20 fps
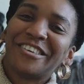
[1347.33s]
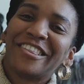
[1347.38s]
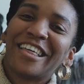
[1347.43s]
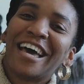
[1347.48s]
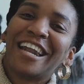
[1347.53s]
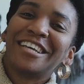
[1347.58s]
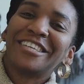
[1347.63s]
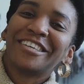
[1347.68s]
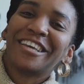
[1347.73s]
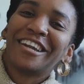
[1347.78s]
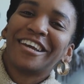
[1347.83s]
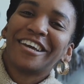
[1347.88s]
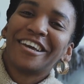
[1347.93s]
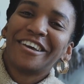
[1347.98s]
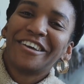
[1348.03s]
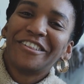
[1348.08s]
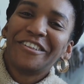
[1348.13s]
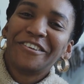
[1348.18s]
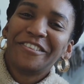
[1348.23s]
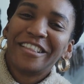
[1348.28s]
so that is going to
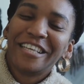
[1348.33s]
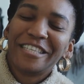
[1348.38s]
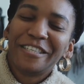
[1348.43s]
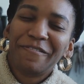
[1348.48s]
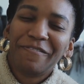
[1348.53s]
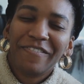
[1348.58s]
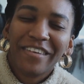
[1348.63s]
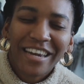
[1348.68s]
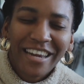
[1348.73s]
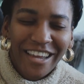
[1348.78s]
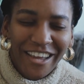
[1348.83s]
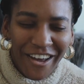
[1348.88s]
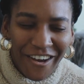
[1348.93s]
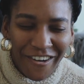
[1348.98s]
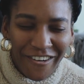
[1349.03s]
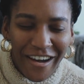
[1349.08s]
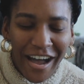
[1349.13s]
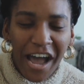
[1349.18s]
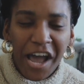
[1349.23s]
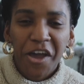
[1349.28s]
conclude this
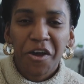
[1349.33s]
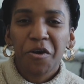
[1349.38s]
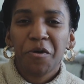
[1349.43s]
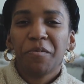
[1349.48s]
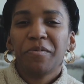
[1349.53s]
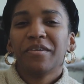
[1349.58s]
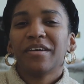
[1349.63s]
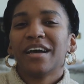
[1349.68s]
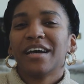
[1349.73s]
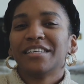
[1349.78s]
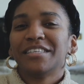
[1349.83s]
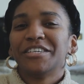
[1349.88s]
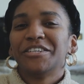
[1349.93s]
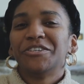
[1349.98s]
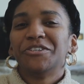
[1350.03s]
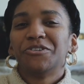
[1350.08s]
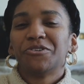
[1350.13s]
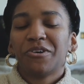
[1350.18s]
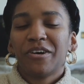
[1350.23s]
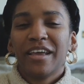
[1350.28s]
video. I hope you guys
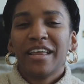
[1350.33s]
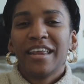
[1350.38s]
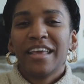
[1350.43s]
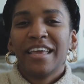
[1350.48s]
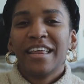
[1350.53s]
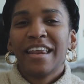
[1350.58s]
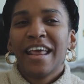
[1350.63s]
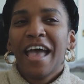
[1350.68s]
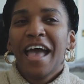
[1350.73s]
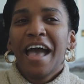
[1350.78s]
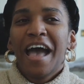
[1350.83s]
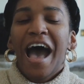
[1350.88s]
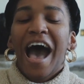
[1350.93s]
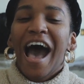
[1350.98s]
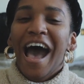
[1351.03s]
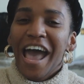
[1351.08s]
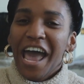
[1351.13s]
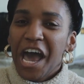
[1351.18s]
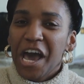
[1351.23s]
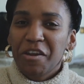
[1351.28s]
enjoyed it.
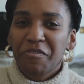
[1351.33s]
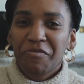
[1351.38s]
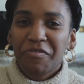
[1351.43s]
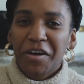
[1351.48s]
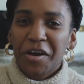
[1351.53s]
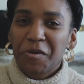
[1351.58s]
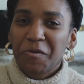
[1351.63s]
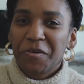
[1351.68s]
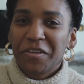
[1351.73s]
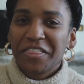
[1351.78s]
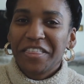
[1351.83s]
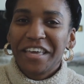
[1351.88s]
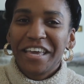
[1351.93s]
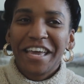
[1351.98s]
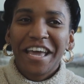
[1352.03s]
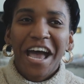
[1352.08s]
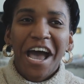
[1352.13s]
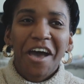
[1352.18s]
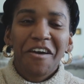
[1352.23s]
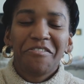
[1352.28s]
I had fun with
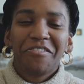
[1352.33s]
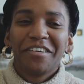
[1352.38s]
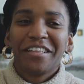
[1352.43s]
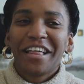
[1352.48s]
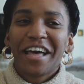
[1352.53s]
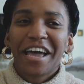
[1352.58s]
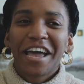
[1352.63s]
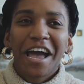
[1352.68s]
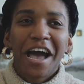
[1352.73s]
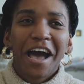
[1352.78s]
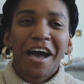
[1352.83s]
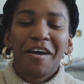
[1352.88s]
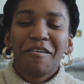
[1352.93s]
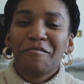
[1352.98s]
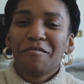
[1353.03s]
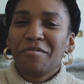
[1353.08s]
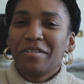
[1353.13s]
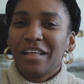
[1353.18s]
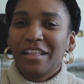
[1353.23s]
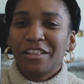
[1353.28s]
it. I feel like
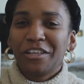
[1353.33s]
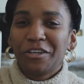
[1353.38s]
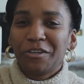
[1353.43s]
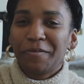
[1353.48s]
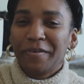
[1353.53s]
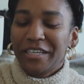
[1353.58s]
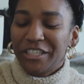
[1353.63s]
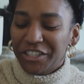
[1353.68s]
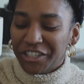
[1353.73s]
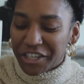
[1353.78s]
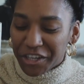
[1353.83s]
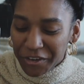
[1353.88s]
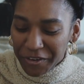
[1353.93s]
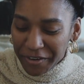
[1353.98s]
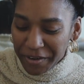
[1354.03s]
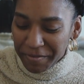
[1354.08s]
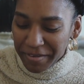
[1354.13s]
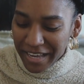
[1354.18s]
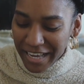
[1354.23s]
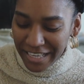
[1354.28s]
I'm a little bit
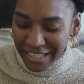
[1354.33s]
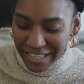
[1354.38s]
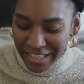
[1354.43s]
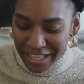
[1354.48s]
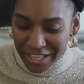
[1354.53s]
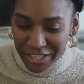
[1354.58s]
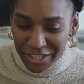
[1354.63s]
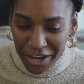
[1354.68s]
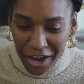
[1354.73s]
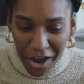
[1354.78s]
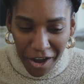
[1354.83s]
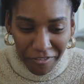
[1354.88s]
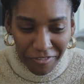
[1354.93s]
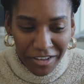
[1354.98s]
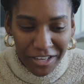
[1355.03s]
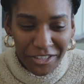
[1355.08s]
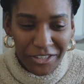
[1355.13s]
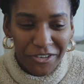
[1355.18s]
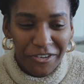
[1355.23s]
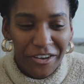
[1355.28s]
jittery because of this
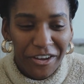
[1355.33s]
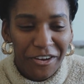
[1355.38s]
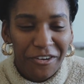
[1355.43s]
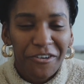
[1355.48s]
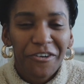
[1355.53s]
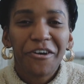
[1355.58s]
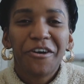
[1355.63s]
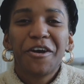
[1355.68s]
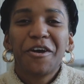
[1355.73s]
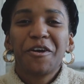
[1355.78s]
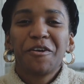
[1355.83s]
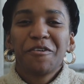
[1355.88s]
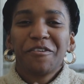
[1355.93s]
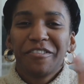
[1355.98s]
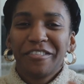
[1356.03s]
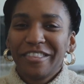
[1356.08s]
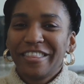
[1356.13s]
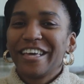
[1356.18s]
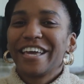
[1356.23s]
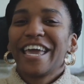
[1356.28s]
coffee, so
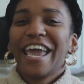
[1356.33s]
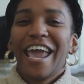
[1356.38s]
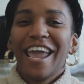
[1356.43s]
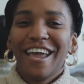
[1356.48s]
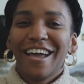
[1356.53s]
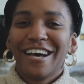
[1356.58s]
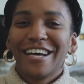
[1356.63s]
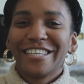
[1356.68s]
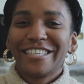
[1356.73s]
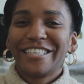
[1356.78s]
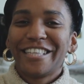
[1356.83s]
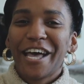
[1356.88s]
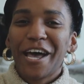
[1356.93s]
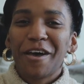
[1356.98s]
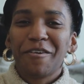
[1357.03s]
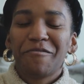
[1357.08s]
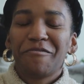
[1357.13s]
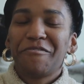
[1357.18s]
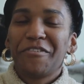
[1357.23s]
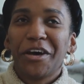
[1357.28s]
ignore the chaos
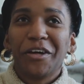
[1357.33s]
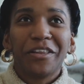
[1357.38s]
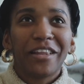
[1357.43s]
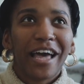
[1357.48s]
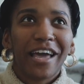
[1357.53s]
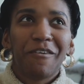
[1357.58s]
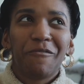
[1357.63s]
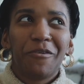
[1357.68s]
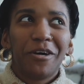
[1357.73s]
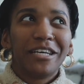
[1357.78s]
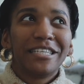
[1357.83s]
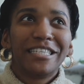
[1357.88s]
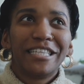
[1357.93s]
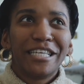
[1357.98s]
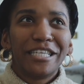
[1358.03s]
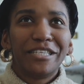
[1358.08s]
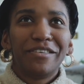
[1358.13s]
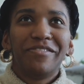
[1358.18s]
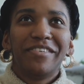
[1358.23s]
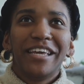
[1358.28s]
that felt like was
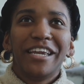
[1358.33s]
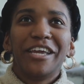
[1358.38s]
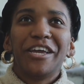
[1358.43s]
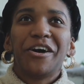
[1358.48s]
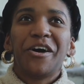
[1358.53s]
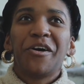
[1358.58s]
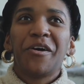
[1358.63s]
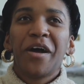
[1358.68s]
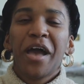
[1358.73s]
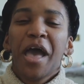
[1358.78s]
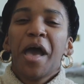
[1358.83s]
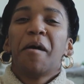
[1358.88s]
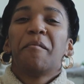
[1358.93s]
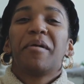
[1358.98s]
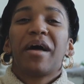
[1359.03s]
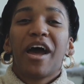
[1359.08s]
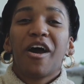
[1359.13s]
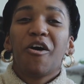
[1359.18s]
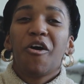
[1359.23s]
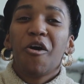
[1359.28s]
this video.
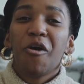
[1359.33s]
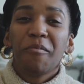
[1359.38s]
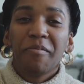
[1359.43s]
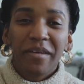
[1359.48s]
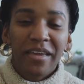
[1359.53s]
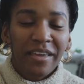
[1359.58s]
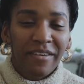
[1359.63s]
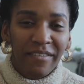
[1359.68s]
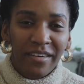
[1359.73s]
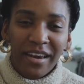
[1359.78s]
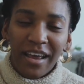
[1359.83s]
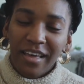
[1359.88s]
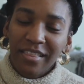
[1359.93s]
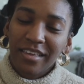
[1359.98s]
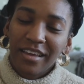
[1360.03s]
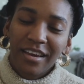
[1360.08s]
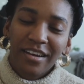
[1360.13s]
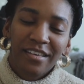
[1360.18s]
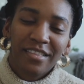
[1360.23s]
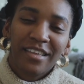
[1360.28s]
But I hope even at
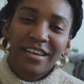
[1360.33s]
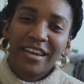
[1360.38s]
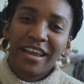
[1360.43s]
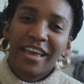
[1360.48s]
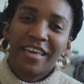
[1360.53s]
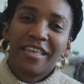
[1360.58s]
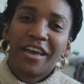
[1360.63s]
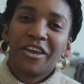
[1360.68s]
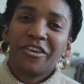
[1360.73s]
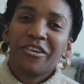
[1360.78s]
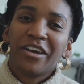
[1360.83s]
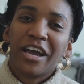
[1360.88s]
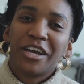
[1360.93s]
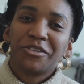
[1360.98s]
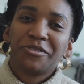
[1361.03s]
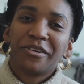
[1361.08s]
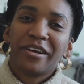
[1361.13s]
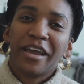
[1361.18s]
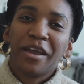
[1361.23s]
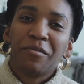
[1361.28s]
the end of the day that you
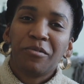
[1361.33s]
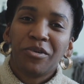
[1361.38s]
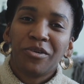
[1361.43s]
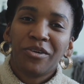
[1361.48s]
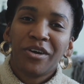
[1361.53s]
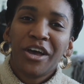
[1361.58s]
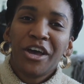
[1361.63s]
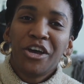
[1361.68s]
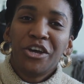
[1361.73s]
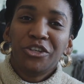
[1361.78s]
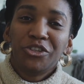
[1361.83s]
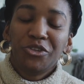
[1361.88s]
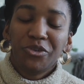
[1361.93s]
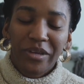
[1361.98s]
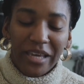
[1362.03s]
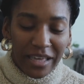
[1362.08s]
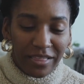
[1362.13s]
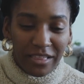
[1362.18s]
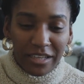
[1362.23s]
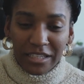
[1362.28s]
guys were able to
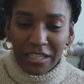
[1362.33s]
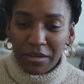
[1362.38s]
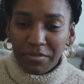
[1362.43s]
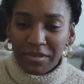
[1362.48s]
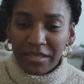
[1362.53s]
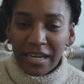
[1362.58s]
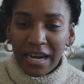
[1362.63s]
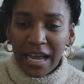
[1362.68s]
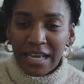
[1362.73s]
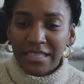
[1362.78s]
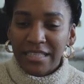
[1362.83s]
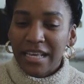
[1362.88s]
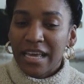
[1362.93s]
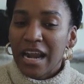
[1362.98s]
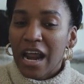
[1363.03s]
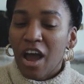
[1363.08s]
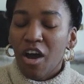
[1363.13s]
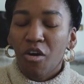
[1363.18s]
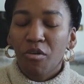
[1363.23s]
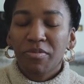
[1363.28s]
get the tips that I
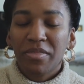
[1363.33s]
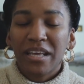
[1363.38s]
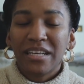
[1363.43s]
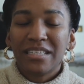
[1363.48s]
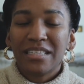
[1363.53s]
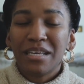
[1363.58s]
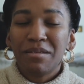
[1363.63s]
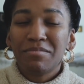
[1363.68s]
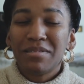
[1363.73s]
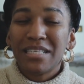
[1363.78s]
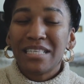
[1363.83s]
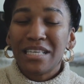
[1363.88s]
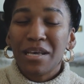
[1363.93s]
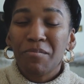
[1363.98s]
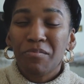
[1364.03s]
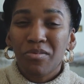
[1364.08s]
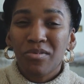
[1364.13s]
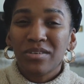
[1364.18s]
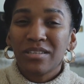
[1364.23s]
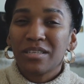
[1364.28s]
said. I hope they seem
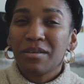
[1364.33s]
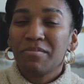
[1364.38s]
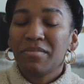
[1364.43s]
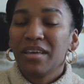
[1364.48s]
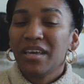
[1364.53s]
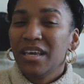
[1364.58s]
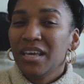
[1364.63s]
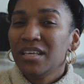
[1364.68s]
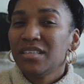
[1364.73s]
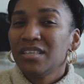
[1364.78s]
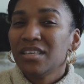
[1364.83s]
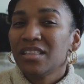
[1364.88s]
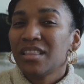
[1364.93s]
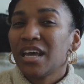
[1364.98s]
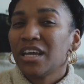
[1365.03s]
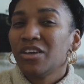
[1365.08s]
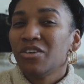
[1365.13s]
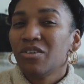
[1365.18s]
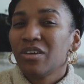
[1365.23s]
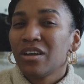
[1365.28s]
simple and something easy
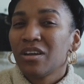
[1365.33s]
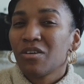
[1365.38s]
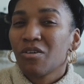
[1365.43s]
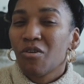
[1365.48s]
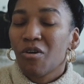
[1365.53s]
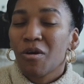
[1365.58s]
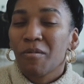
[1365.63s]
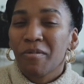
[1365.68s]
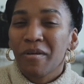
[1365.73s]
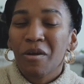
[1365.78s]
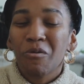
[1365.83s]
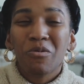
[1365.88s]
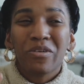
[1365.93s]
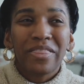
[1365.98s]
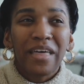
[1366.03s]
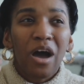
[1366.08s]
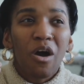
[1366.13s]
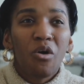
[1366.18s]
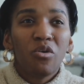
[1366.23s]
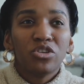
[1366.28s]
that you can incorporate
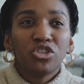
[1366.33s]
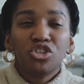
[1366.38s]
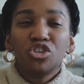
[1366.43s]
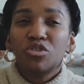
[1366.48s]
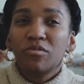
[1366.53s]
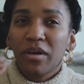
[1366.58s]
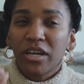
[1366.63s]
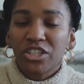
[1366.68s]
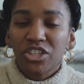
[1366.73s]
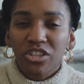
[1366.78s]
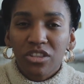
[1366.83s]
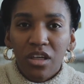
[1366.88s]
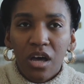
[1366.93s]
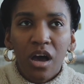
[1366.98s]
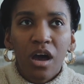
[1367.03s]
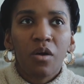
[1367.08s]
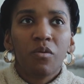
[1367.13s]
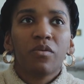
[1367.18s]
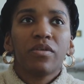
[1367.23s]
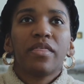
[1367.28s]
without too much
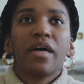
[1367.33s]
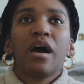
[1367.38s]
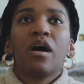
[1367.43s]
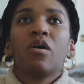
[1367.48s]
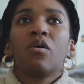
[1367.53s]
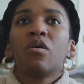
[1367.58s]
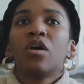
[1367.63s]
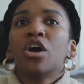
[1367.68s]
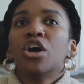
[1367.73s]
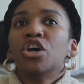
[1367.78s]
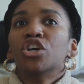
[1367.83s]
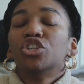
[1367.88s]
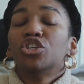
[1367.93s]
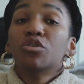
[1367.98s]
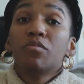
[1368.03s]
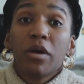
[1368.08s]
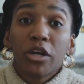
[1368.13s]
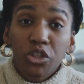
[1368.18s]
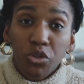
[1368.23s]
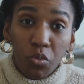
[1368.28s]
thought, without
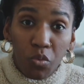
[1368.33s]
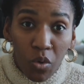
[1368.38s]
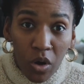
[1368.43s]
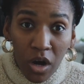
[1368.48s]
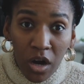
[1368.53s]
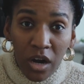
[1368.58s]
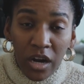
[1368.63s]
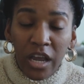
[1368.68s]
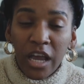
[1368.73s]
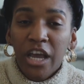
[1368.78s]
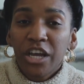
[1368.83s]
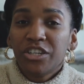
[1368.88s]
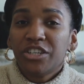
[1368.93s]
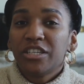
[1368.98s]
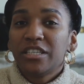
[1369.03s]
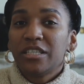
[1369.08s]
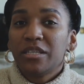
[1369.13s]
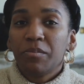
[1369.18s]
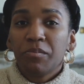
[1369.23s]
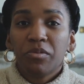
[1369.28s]
too much work.
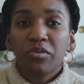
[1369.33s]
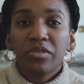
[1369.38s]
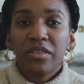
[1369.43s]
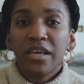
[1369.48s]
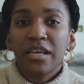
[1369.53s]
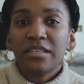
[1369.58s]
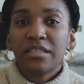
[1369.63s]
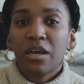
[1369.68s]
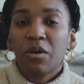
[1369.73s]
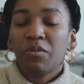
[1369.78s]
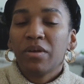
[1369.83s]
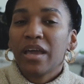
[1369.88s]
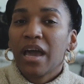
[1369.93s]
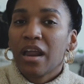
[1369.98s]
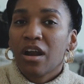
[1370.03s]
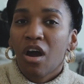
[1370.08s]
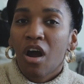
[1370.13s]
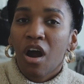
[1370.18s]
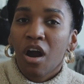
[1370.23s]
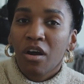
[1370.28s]
Just simple things that we
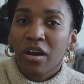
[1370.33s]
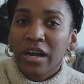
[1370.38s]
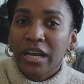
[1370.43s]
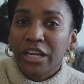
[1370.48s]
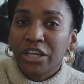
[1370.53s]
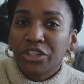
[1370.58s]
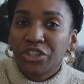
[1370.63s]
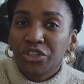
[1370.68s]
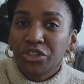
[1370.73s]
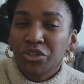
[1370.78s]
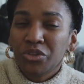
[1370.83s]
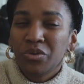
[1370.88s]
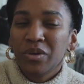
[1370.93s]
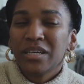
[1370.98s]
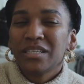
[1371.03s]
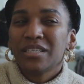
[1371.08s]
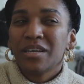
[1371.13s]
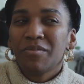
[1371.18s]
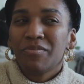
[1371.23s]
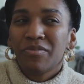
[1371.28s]
kind of already do,
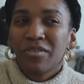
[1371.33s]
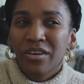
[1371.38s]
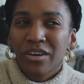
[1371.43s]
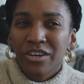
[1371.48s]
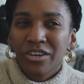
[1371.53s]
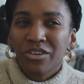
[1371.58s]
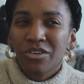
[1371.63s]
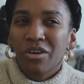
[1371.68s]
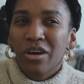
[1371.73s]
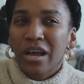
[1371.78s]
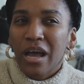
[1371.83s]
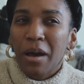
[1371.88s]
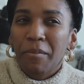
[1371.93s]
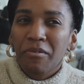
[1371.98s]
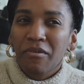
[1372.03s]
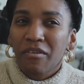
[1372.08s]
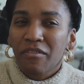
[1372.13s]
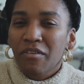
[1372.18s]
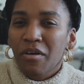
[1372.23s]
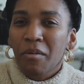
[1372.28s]
except for, you know, a
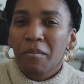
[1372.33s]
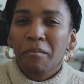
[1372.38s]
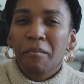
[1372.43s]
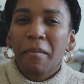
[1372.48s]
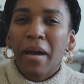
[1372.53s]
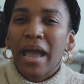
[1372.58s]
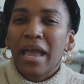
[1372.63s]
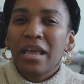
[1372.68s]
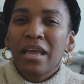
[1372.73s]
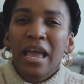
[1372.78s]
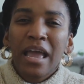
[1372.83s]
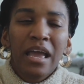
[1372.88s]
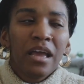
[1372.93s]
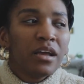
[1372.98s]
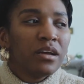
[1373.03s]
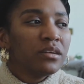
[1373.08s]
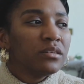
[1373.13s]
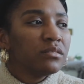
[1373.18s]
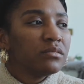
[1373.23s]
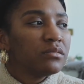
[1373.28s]
couple of them might,
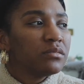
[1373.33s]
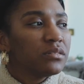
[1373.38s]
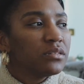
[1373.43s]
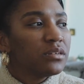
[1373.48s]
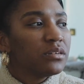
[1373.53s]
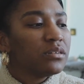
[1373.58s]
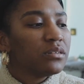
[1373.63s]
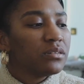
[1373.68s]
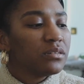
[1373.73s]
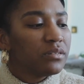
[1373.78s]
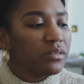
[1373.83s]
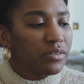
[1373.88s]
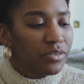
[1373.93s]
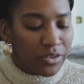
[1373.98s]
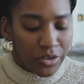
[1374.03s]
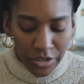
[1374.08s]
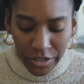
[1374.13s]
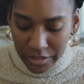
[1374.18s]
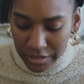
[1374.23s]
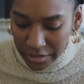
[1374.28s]
of
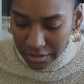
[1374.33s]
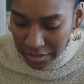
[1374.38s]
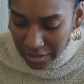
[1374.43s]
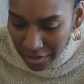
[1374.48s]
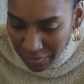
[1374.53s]
course.